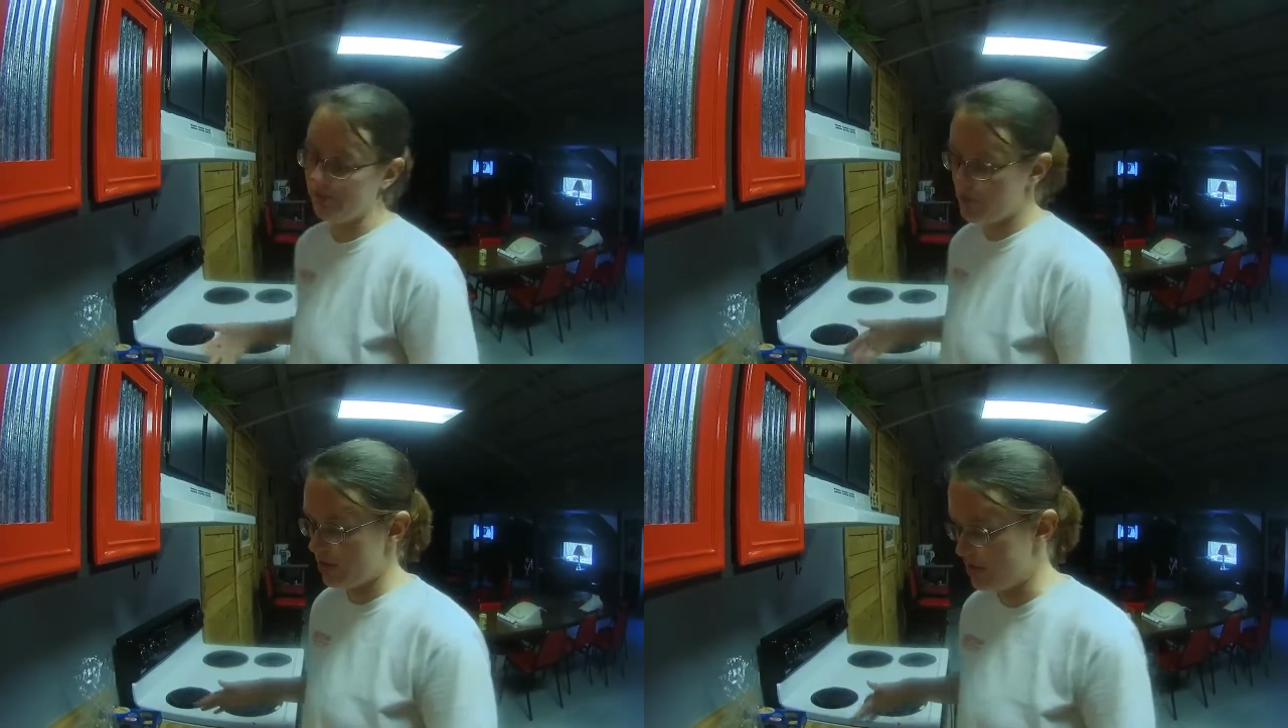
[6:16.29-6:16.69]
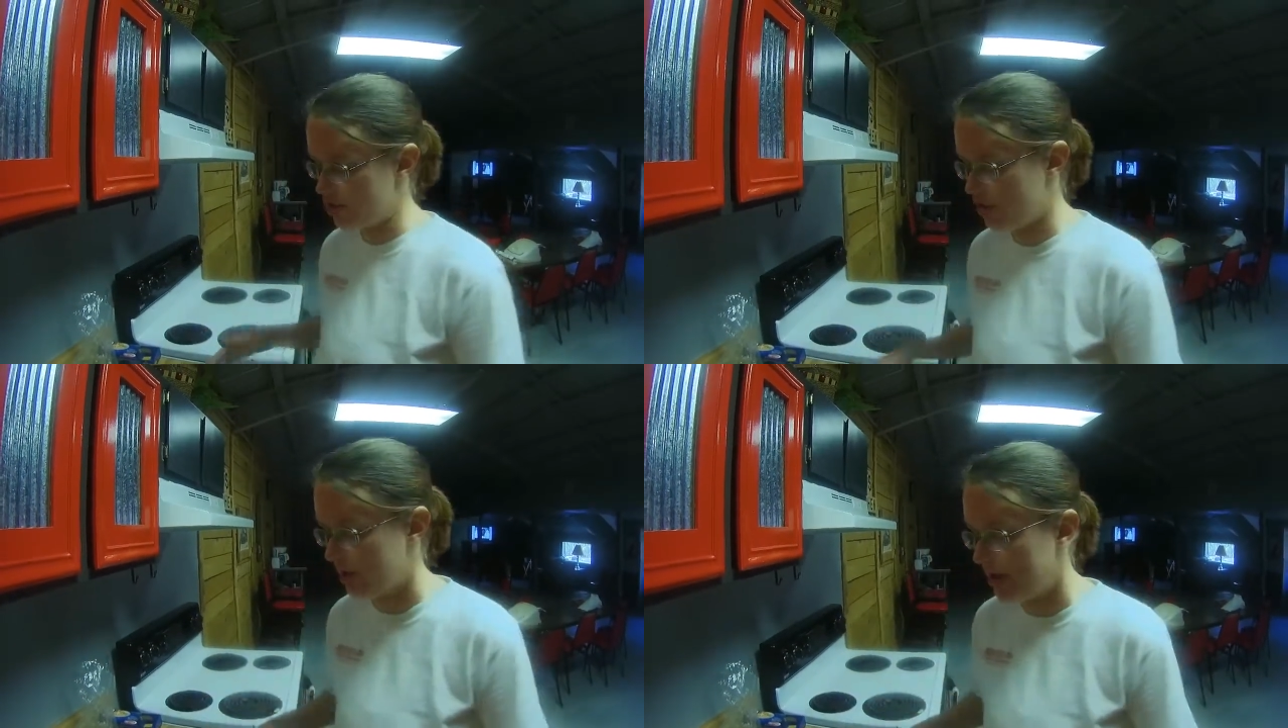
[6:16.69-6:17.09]
So this
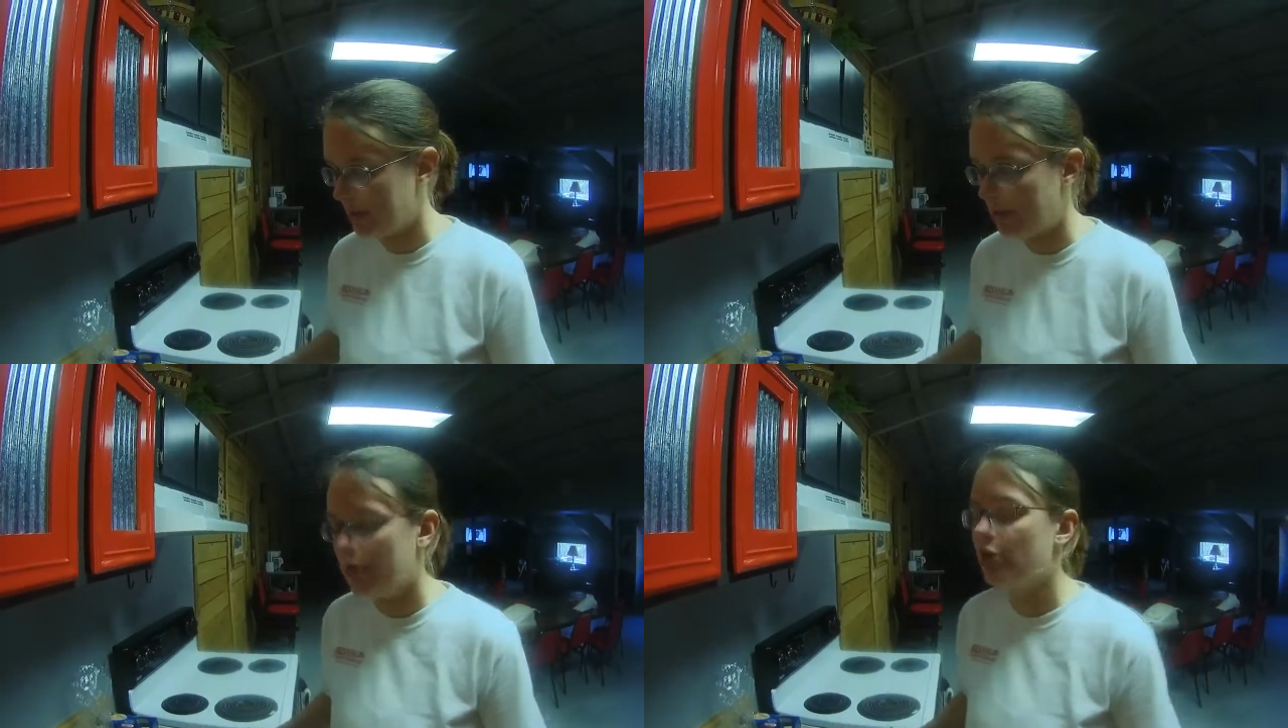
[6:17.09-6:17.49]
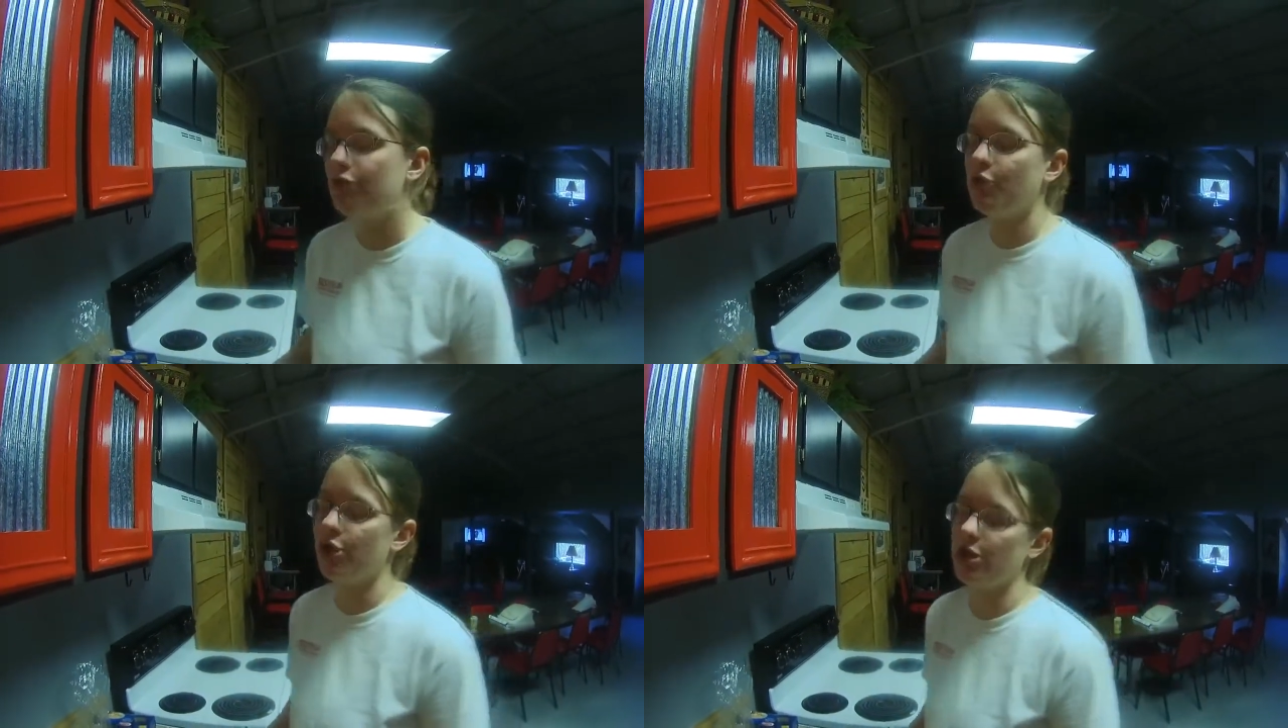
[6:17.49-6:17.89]
should keep it below
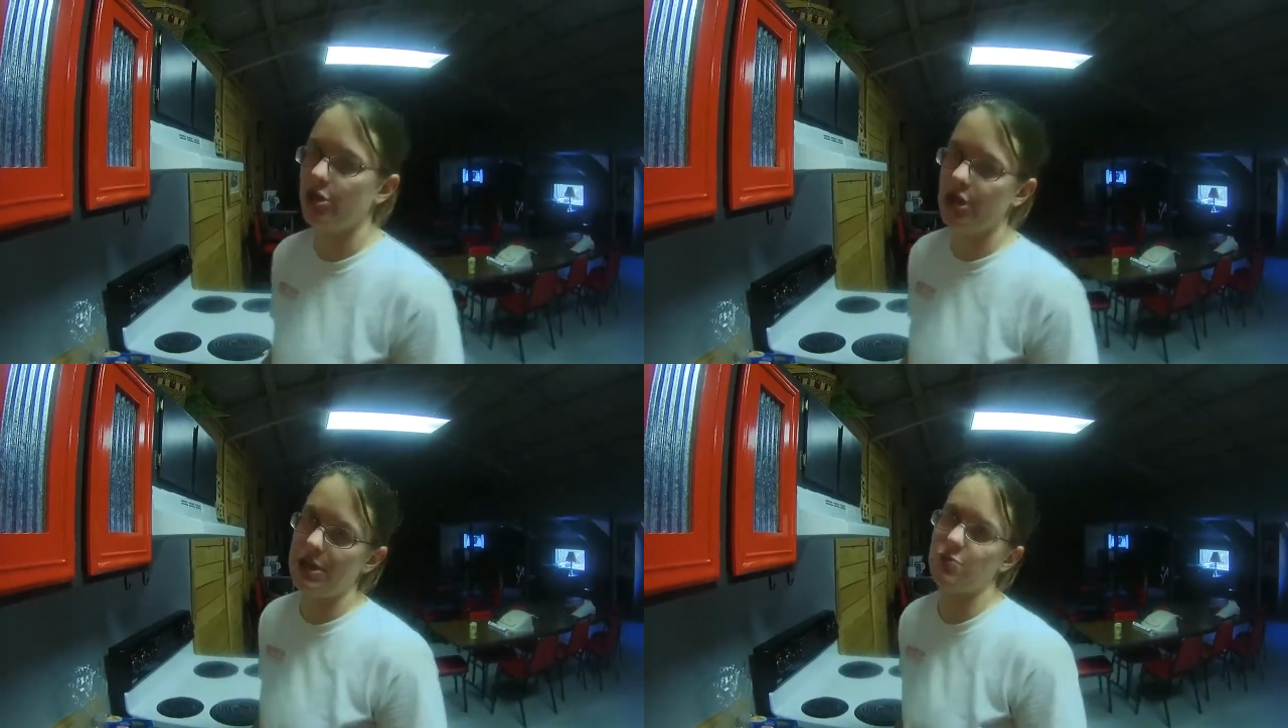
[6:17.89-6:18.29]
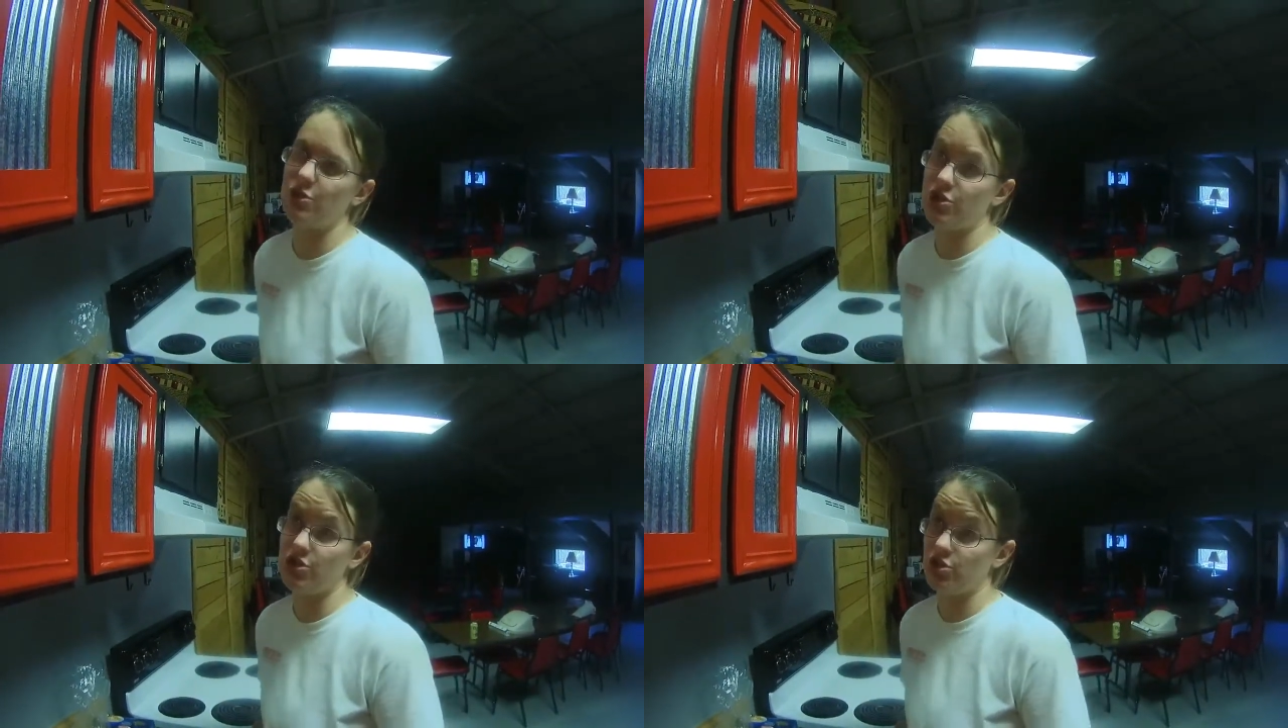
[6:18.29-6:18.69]
40 degrees,
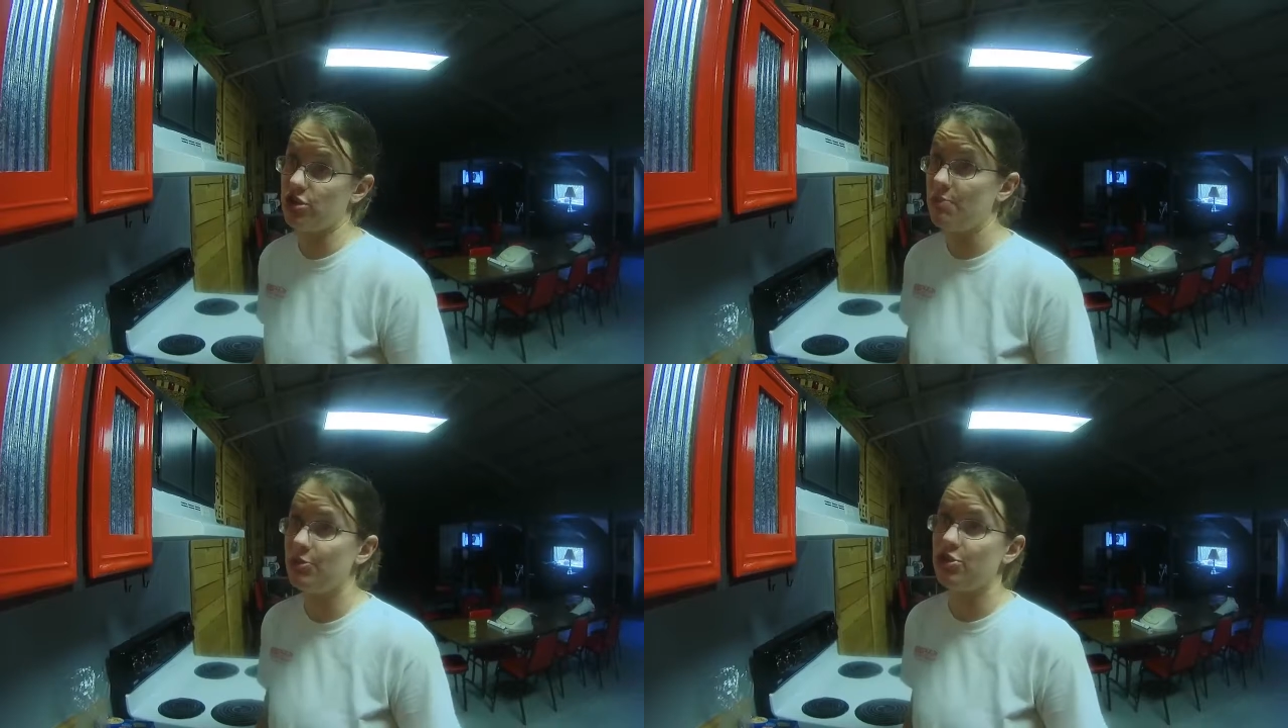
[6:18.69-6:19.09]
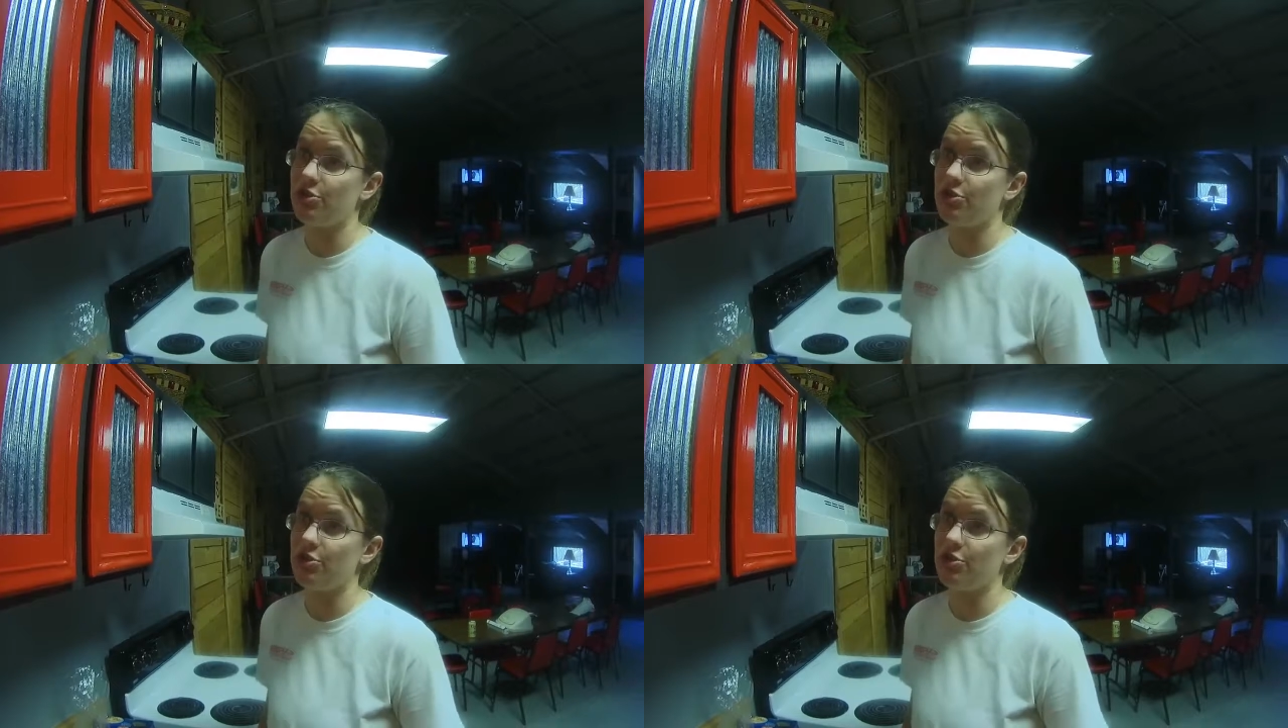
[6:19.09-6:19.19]
which is your temperature